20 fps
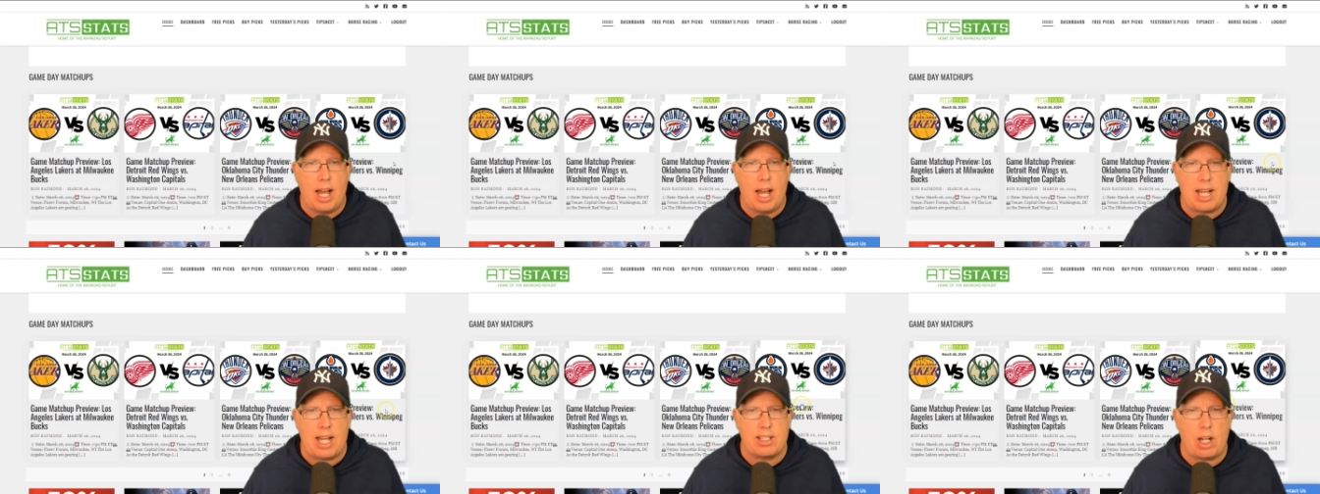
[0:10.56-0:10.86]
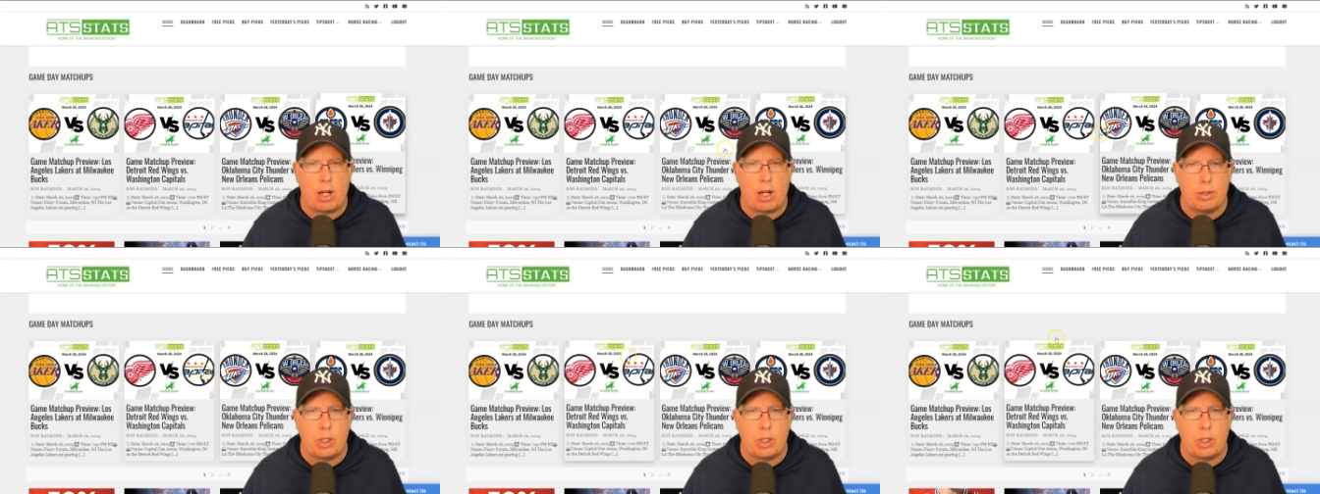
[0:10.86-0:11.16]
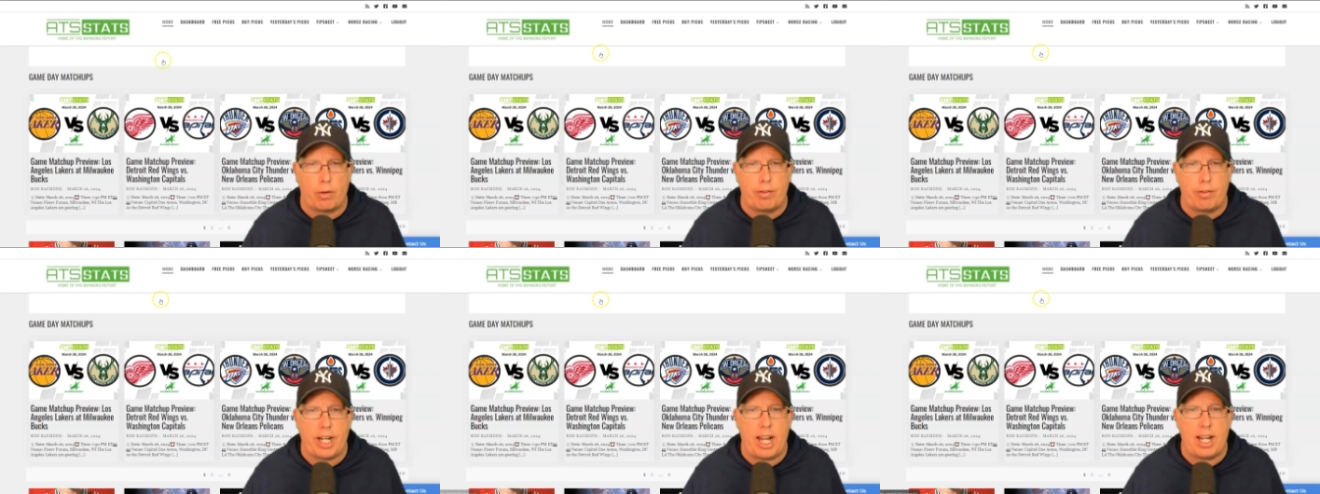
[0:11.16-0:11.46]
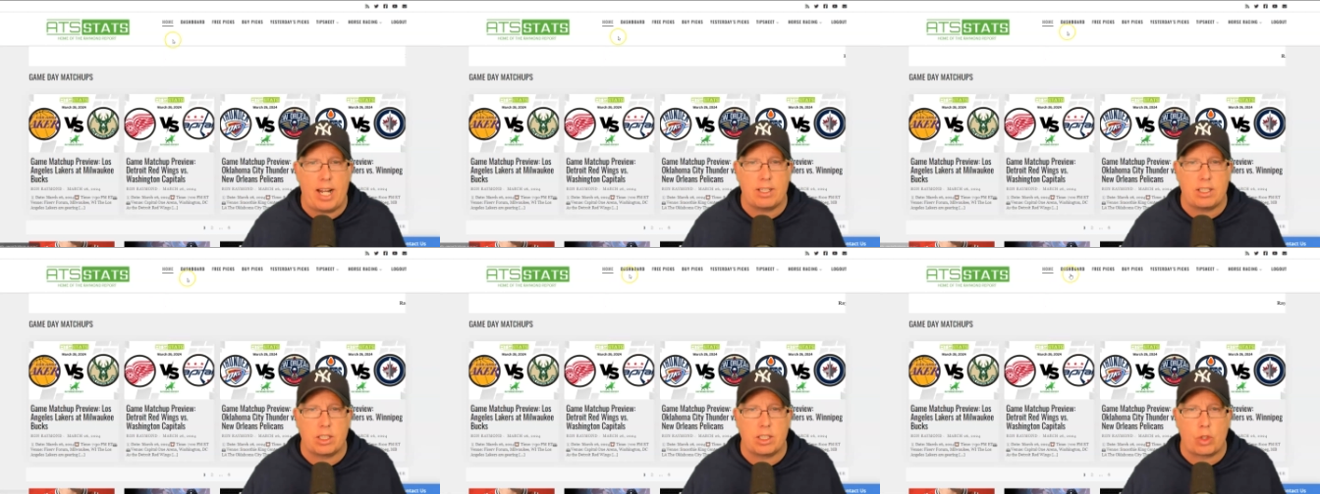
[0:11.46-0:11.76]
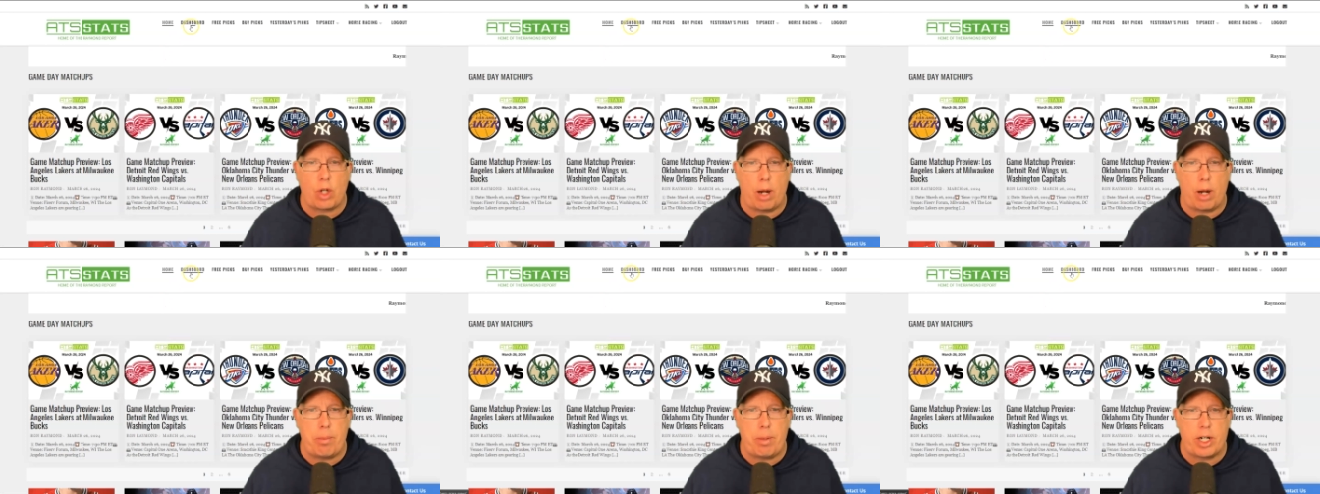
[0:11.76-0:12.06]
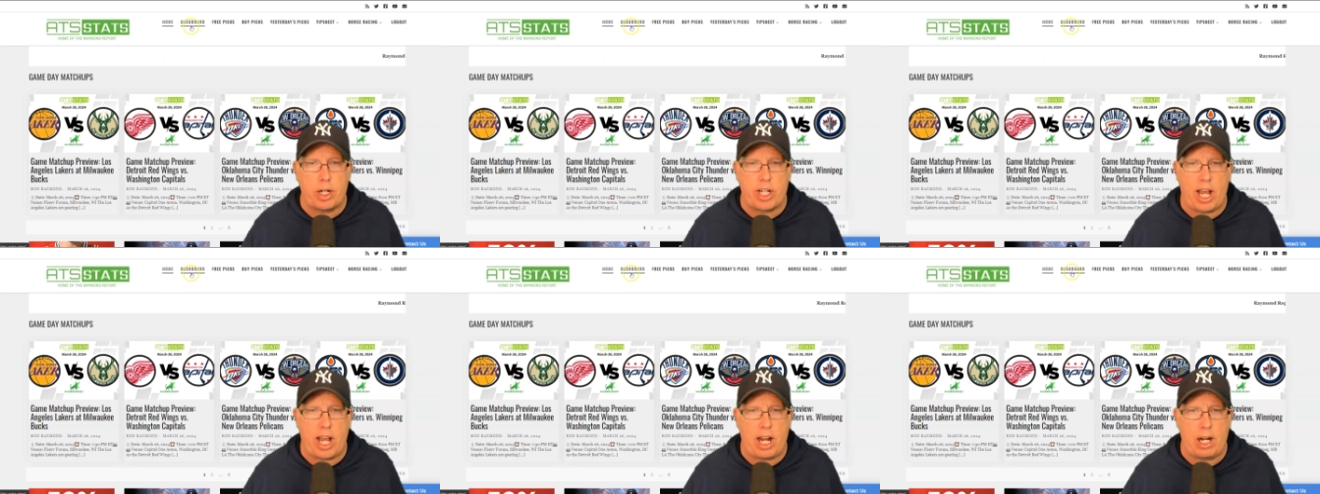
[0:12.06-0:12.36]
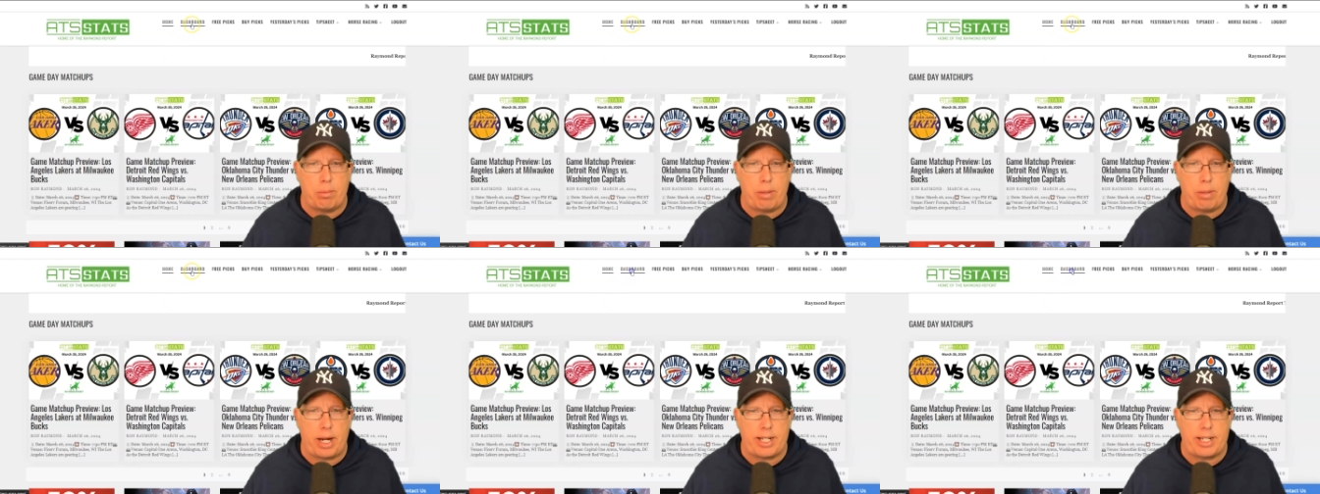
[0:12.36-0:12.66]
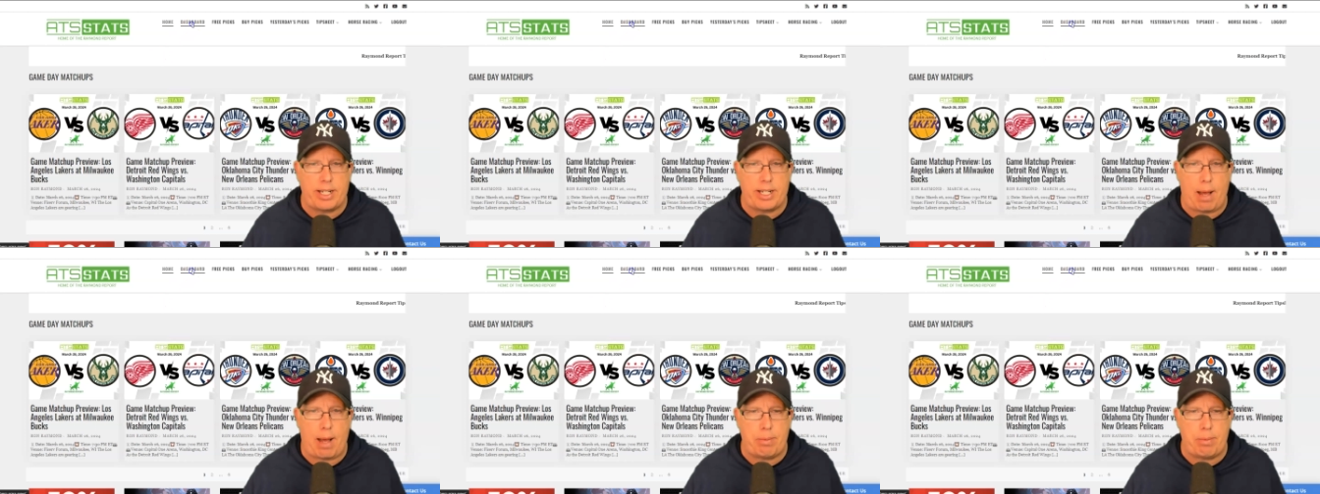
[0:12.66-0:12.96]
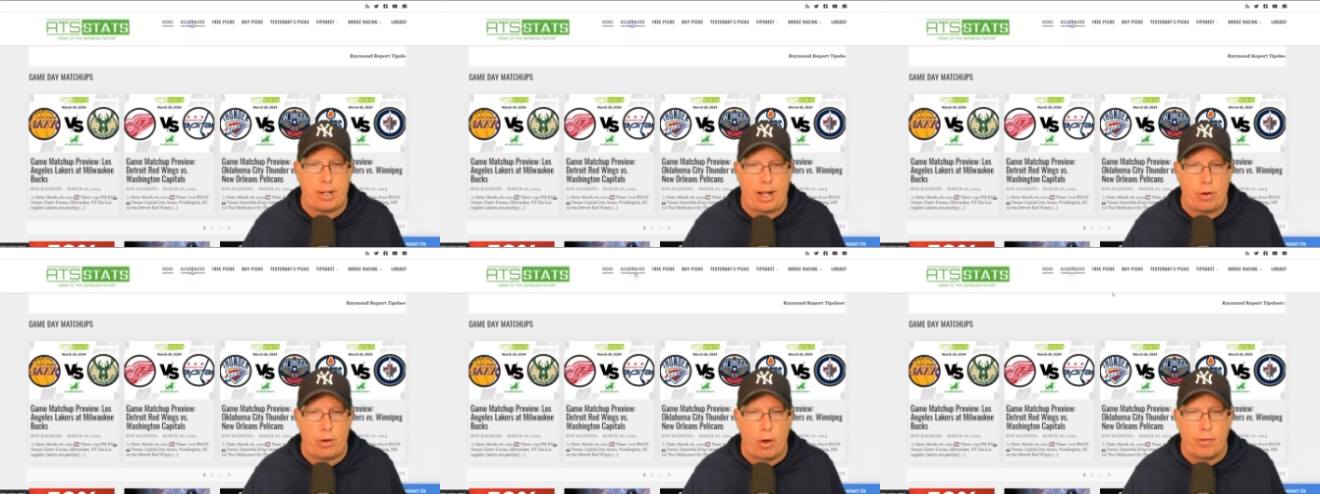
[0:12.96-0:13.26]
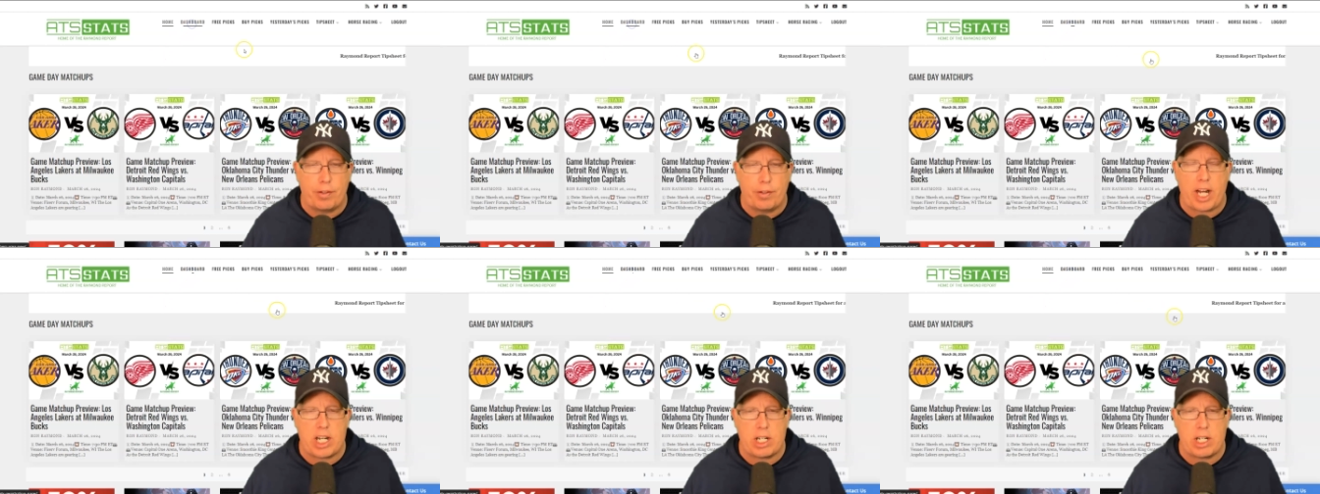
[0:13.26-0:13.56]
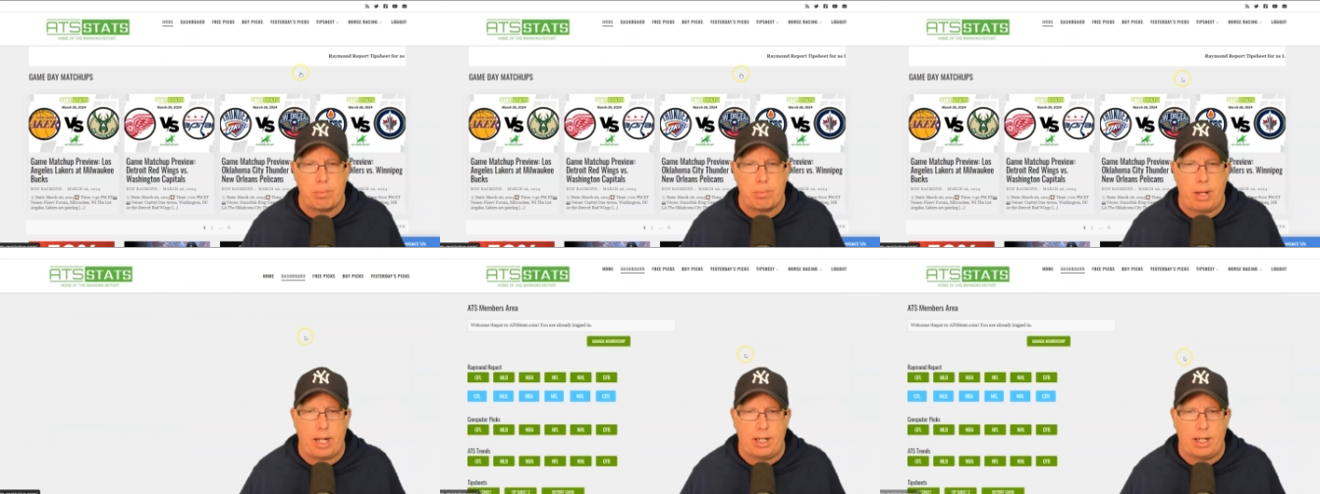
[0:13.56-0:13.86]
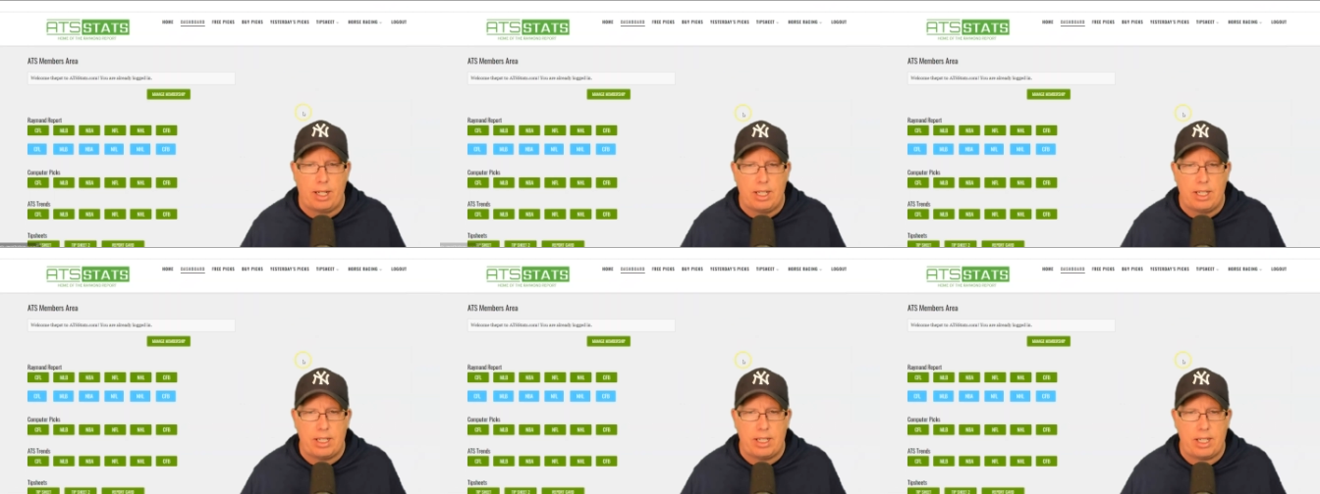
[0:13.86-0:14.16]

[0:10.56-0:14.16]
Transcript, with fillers: As always, don't forget, subscribe to our channel by tapping that notification bell